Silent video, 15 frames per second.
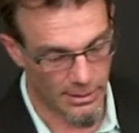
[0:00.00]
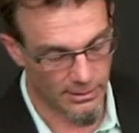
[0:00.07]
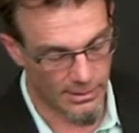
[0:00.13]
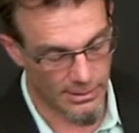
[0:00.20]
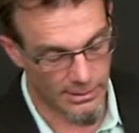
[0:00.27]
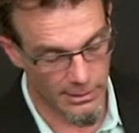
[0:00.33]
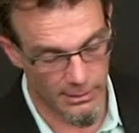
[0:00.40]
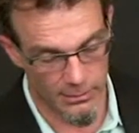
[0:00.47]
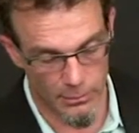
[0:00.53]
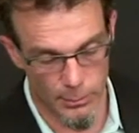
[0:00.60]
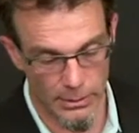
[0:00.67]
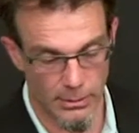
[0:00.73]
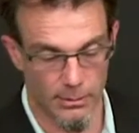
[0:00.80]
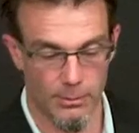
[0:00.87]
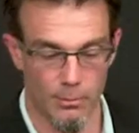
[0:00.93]
they needed to
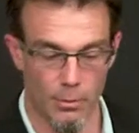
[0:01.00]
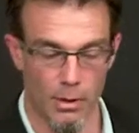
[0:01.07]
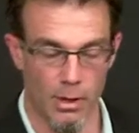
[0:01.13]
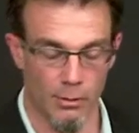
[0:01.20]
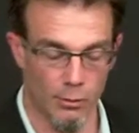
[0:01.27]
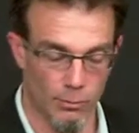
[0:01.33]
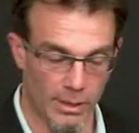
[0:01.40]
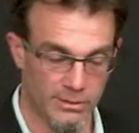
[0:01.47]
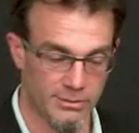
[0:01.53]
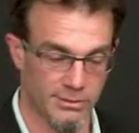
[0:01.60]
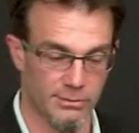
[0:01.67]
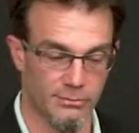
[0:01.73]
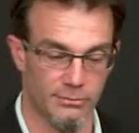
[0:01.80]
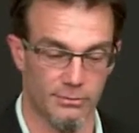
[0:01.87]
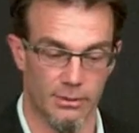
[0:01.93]
be
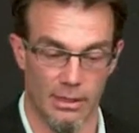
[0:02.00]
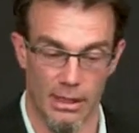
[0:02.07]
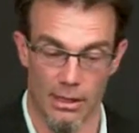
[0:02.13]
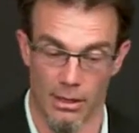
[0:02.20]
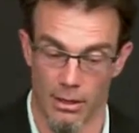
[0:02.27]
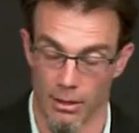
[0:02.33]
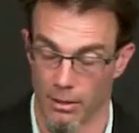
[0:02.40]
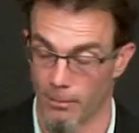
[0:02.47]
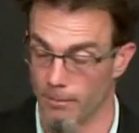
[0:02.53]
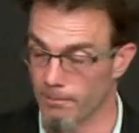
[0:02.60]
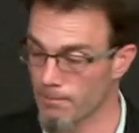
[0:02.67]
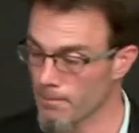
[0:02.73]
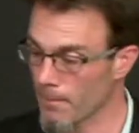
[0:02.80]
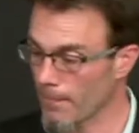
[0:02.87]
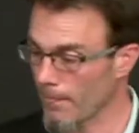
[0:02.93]
aggressive, um,